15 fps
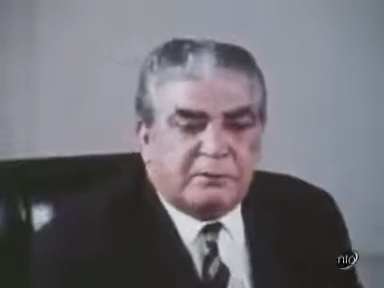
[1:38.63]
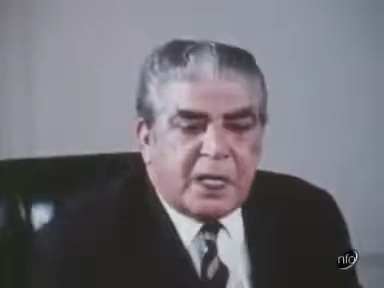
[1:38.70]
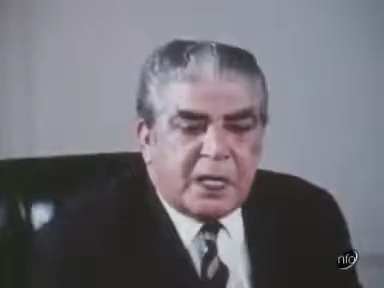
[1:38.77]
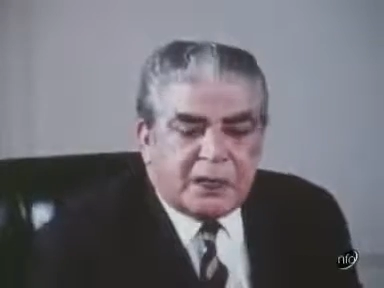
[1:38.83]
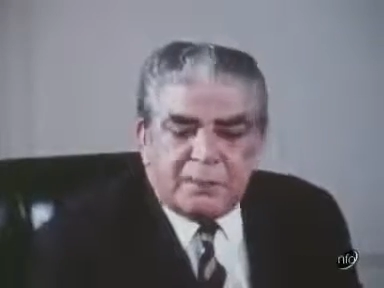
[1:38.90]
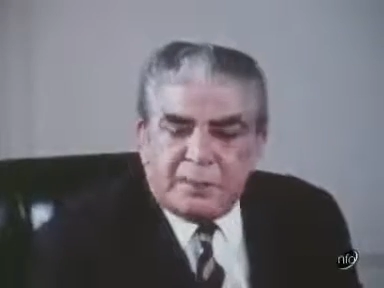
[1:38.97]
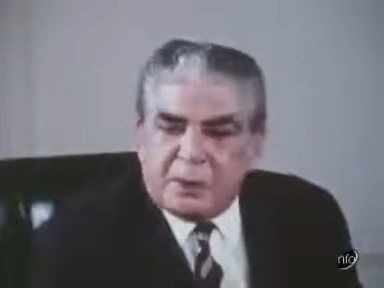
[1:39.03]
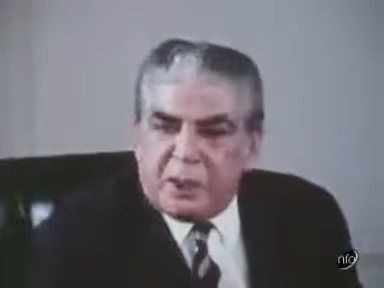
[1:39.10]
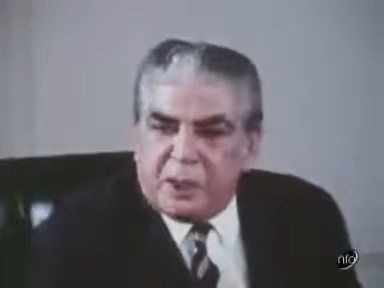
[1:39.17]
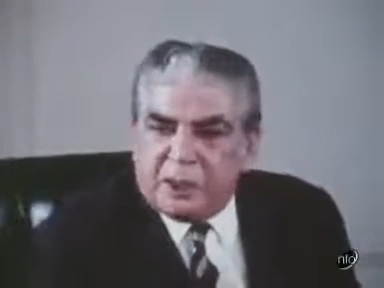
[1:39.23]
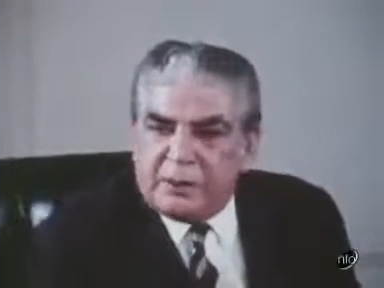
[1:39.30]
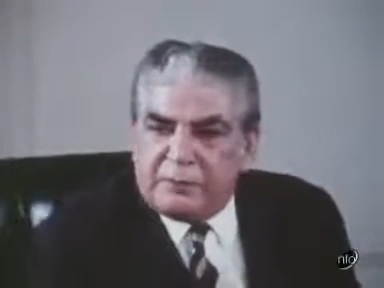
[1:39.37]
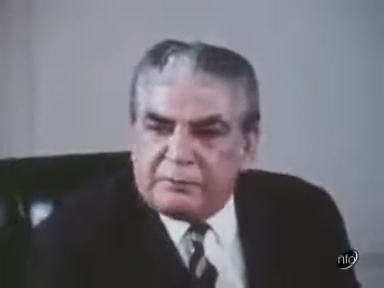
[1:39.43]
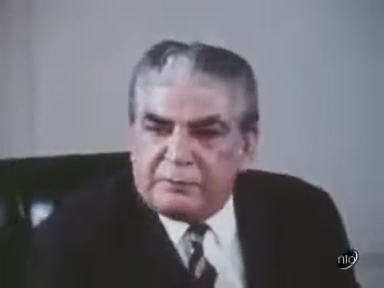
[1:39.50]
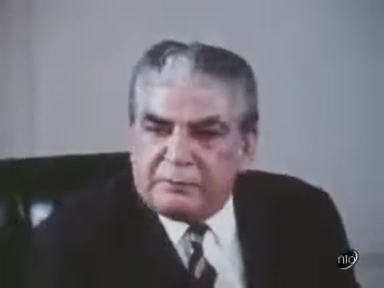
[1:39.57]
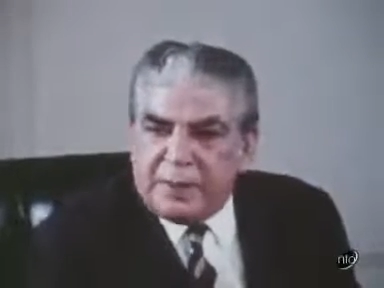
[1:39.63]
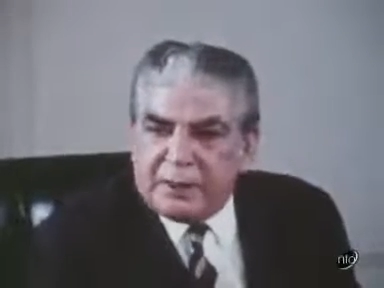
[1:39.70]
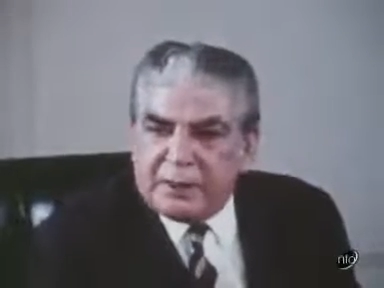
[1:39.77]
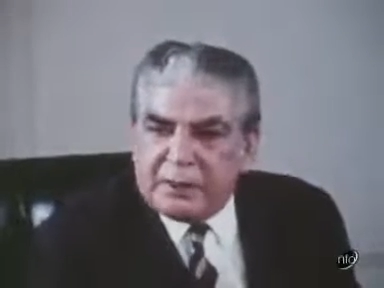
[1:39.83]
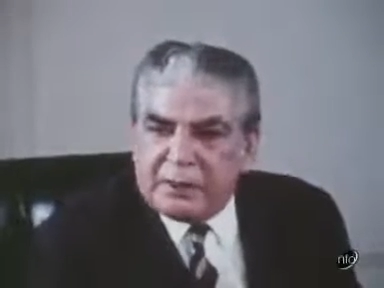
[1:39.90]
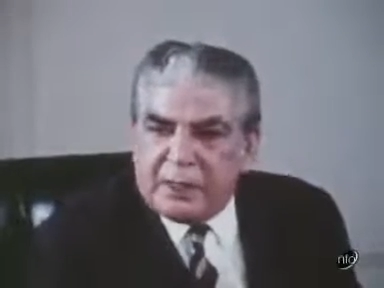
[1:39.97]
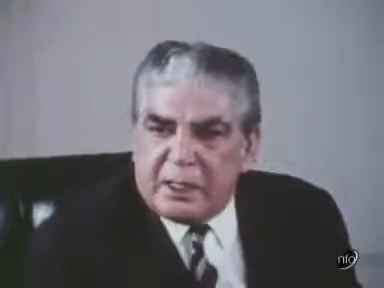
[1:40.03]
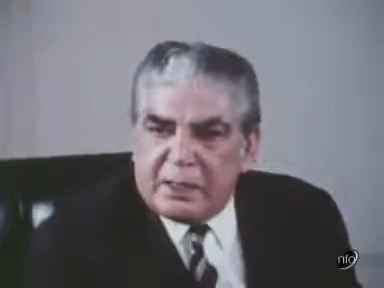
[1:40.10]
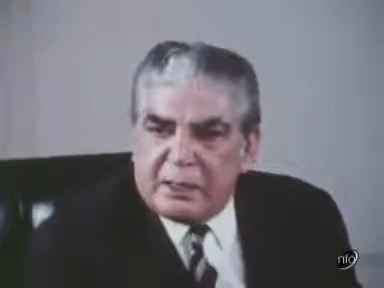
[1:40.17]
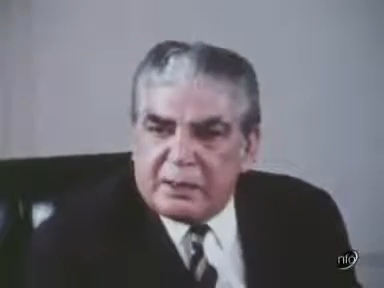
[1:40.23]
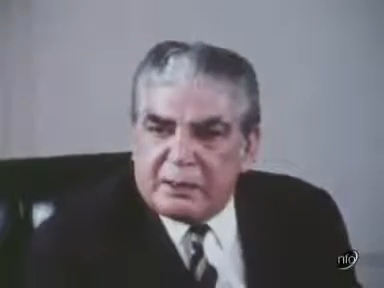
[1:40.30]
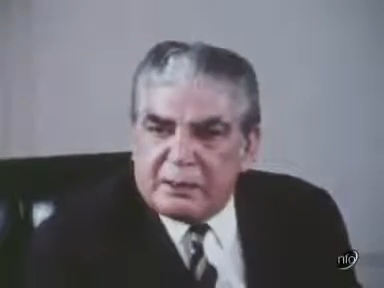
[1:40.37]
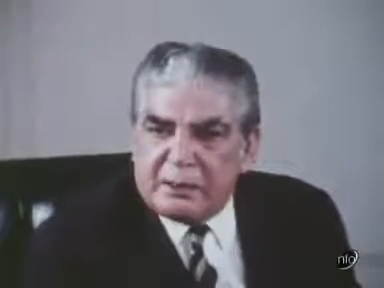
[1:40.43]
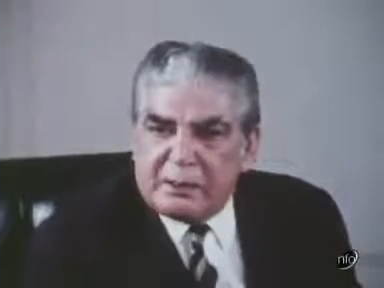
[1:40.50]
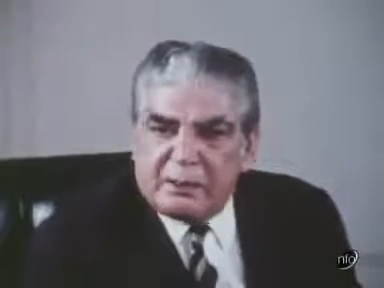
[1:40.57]
The vast majority of Pakistan,
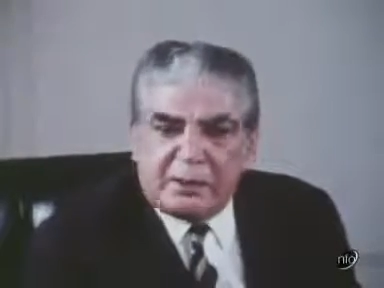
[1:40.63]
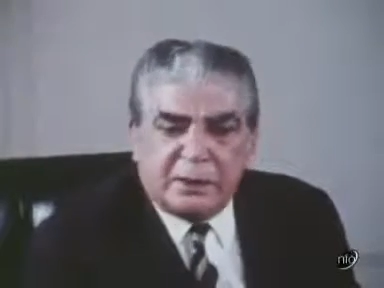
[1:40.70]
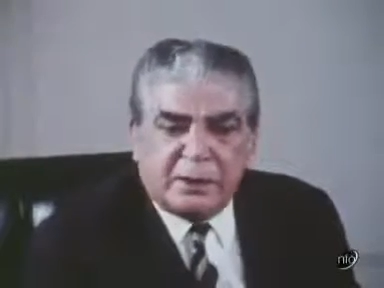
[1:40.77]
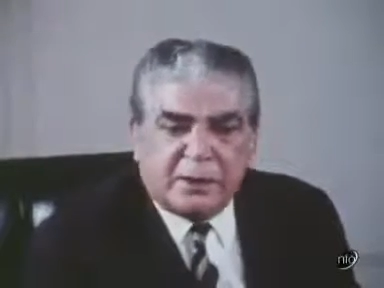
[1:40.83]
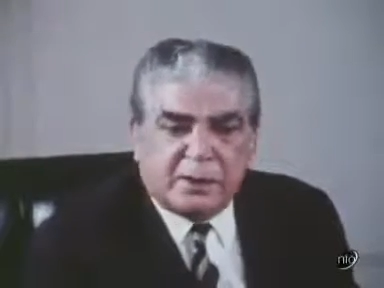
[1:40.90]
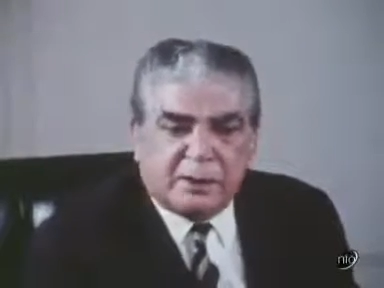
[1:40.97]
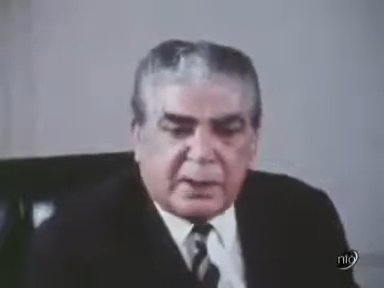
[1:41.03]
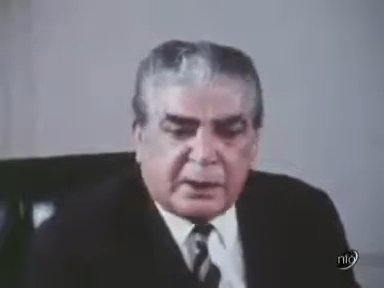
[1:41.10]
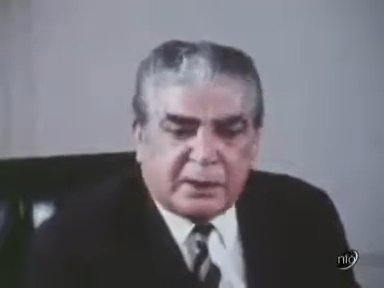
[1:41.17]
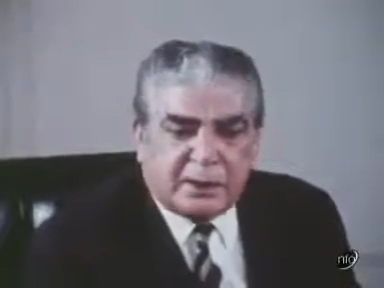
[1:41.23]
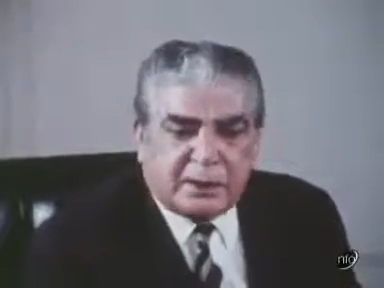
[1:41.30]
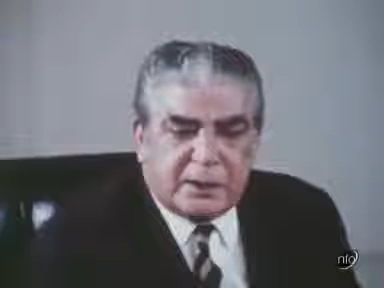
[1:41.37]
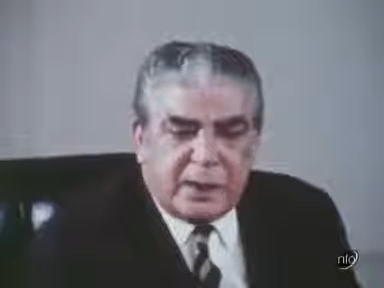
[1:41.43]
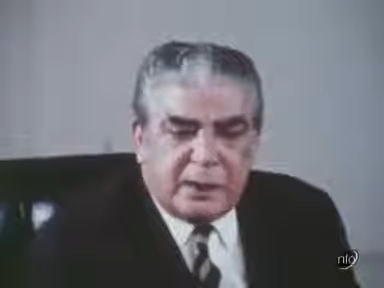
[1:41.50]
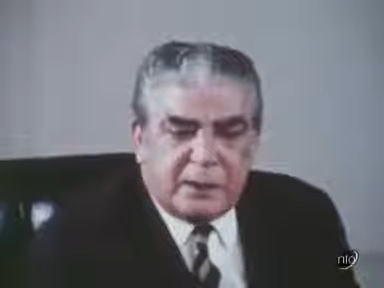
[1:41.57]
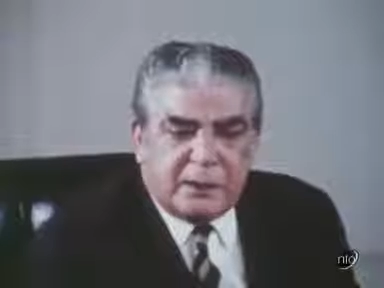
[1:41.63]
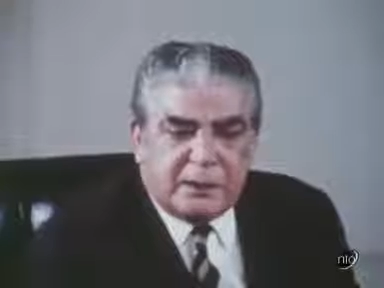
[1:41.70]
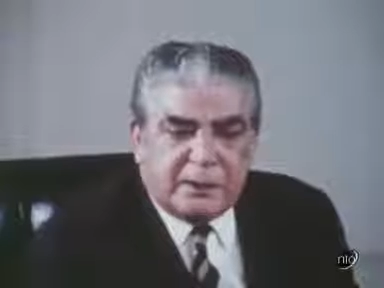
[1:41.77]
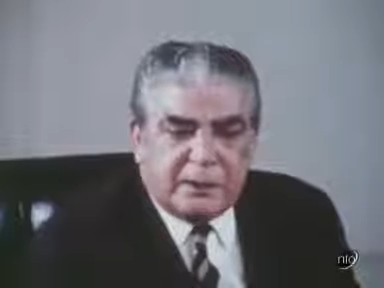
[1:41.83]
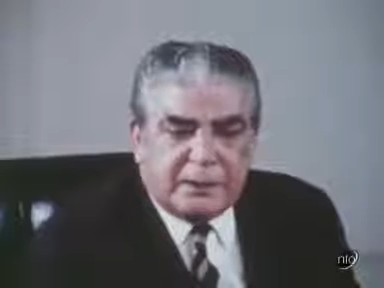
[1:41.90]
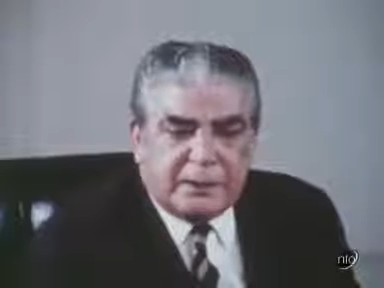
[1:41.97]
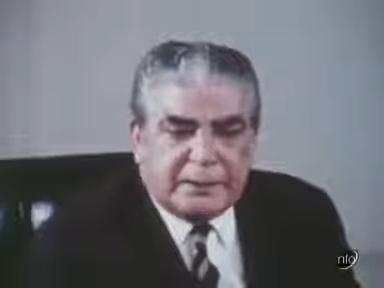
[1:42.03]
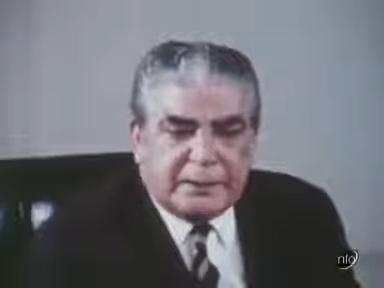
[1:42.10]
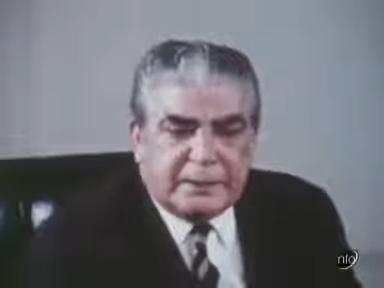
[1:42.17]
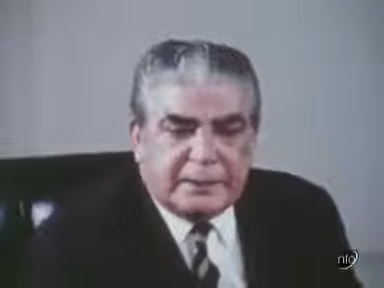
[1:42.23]
in East Pakistan,